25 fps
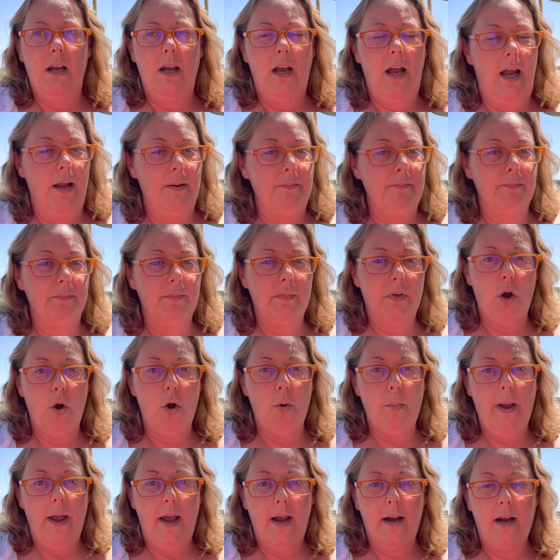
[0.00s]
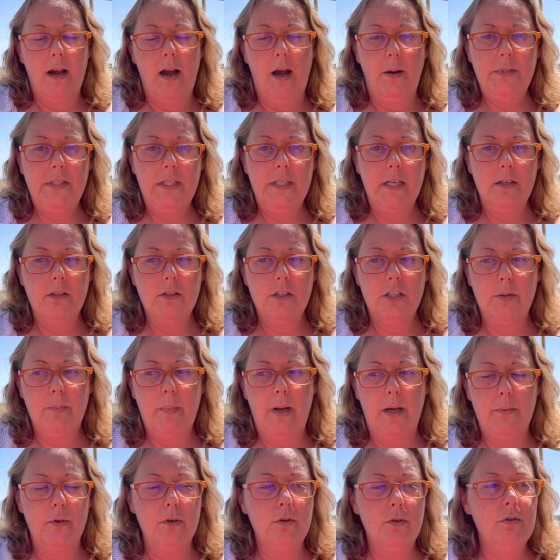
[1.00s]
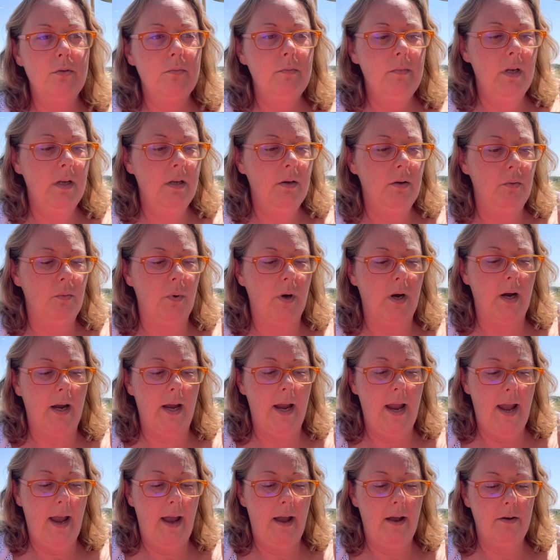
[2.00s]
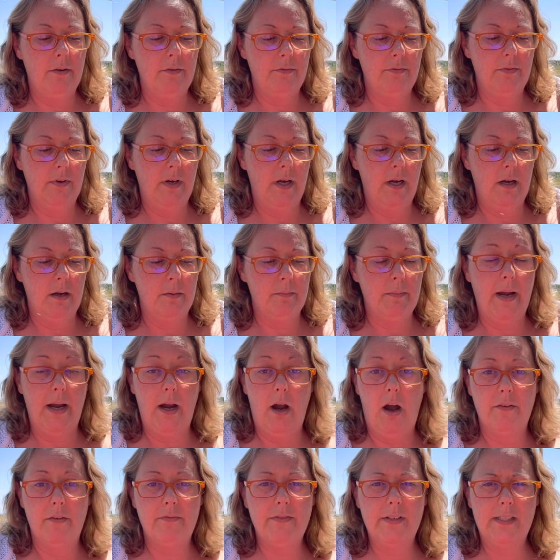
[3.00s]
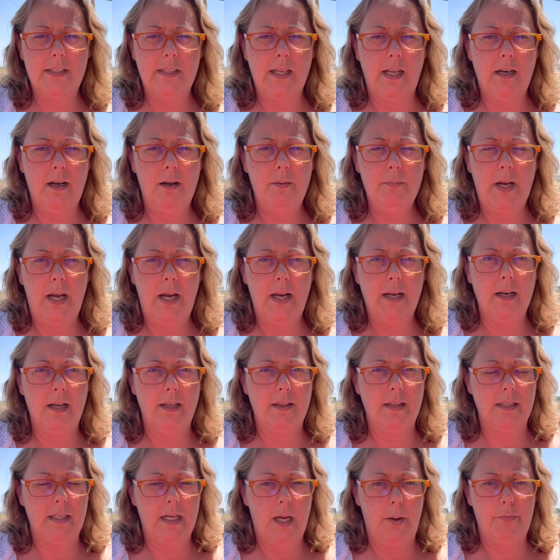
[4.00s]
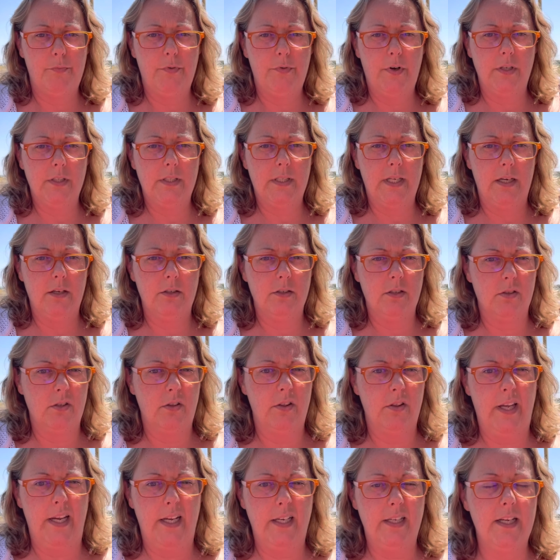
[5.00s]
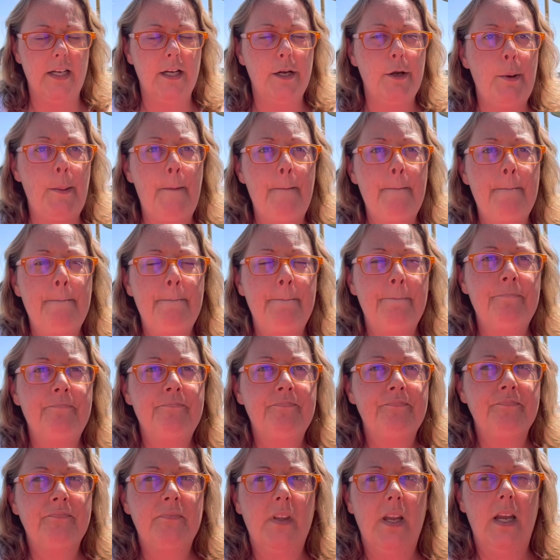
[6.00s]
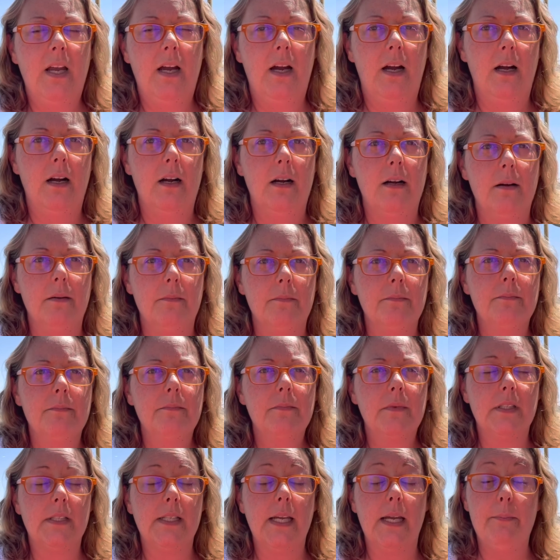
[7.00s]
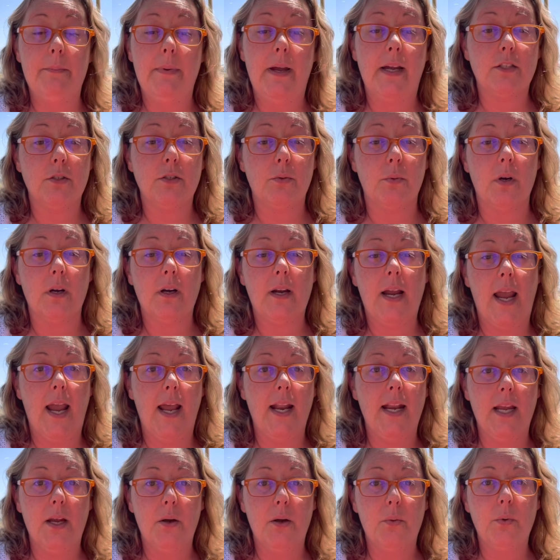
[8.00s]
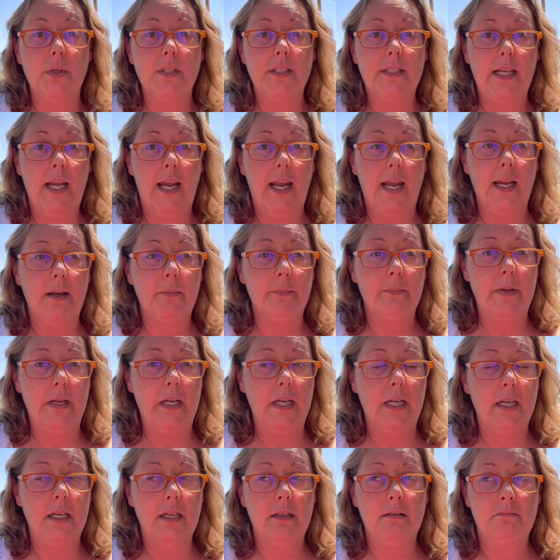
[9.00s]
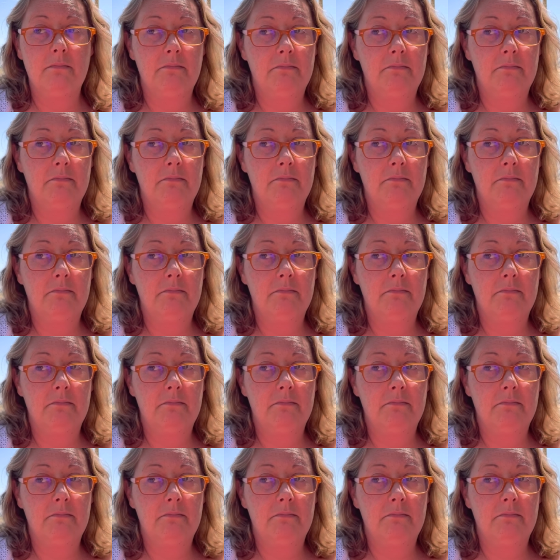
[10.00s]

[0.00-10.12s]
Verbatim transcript: I go back upstairs to my room where I have uh, my office set up, kind of at the top of our stairs. There's a landing because um, I am back to work, and it would take me